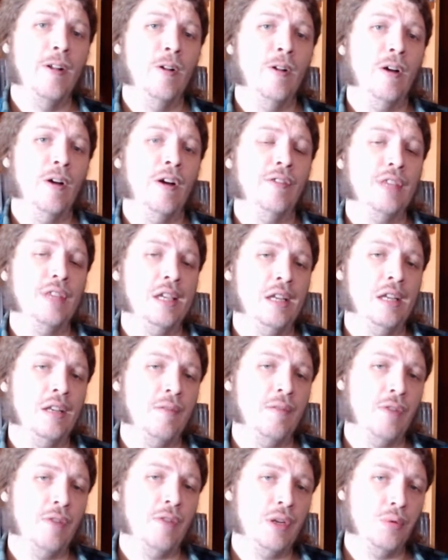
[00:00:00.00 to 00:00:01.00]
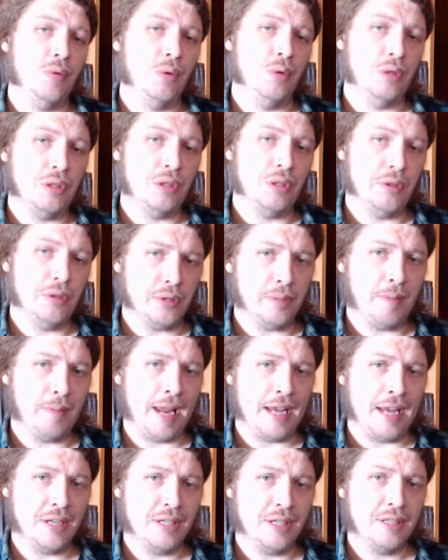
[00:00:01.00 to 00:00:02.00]
of the individual user
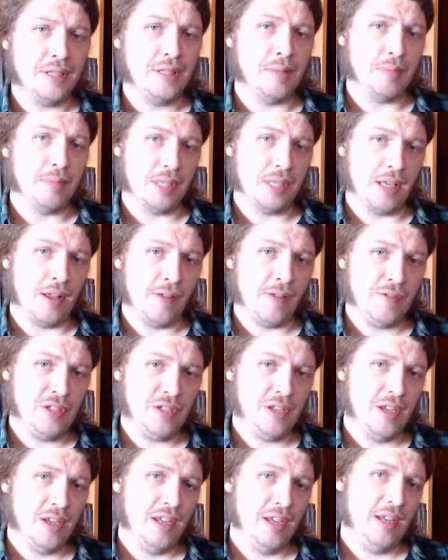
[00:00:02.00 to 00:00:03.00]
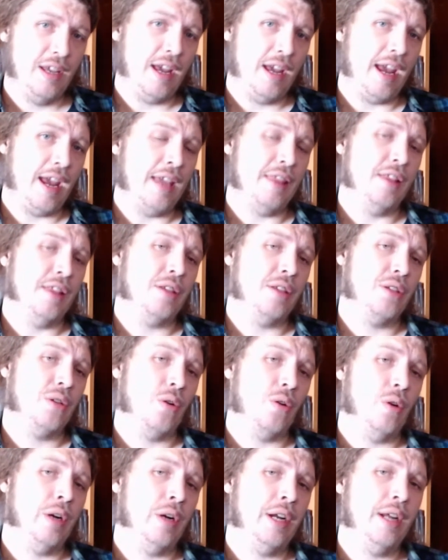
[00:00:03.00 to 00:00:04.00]
pages themselves. And the
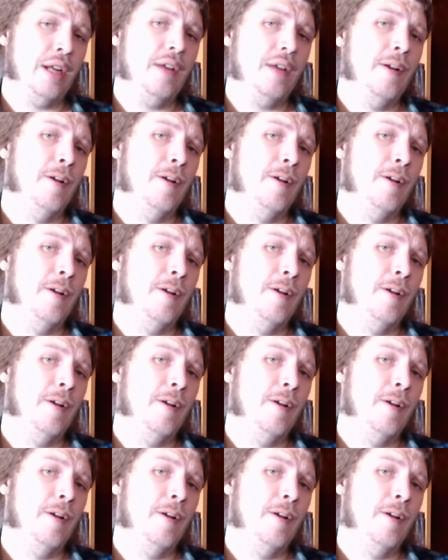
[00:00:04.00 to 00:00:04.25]
story,